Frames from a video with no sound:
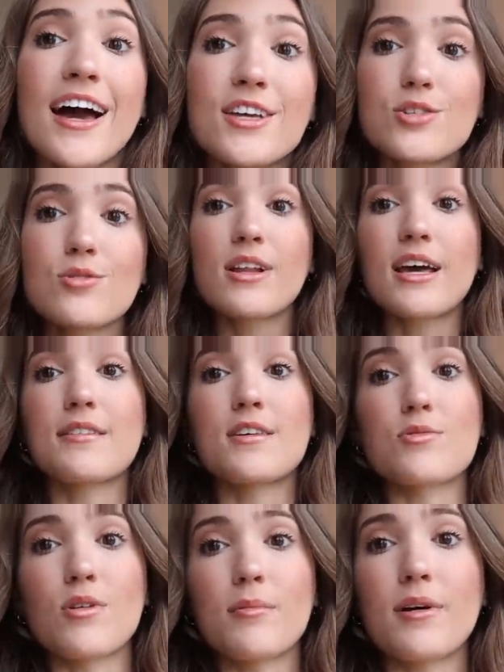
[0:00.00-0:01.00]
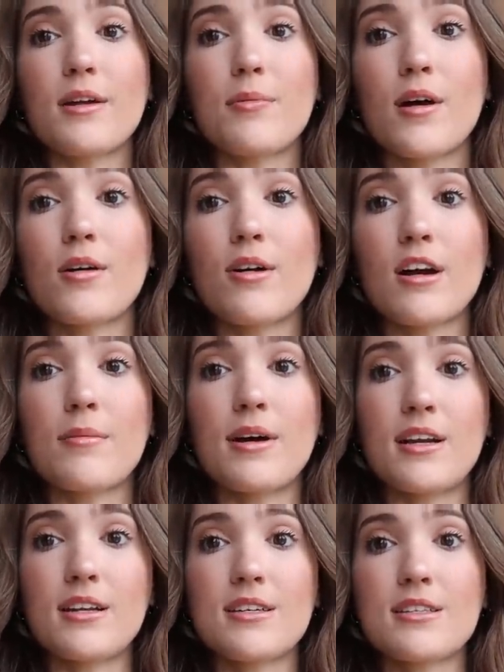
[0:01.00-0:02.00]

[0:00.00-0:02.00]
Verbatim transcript: I do like this one, but I'd probably recommend